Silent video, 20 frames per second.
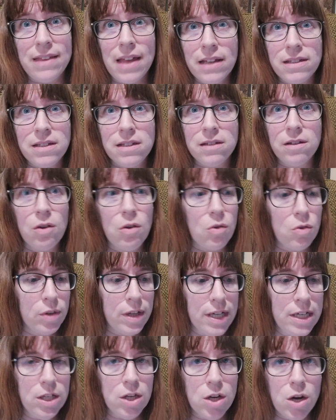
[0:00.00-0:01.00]
That's the
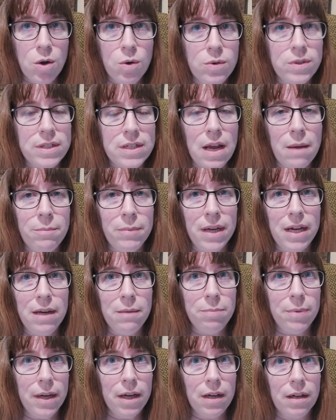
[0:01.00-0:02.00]
only notes I'm
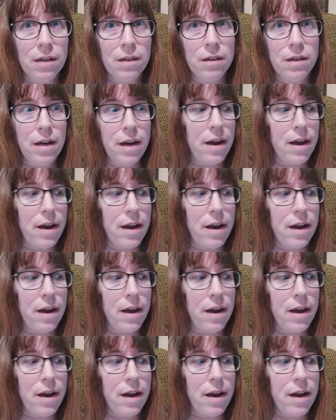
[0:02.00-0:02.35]
keeping.